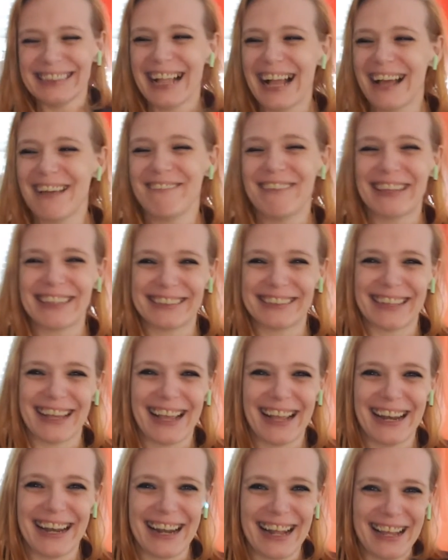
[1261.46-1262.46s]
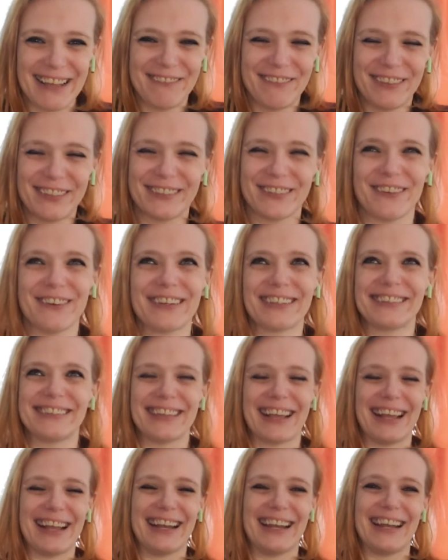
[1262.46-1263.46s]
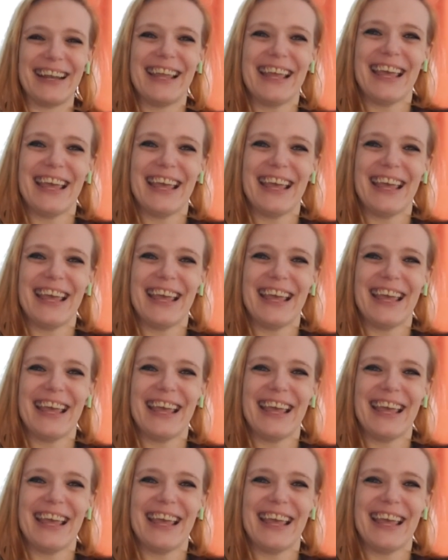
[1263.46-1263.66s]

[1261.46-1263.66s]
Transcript: I'm excited. I am so excited.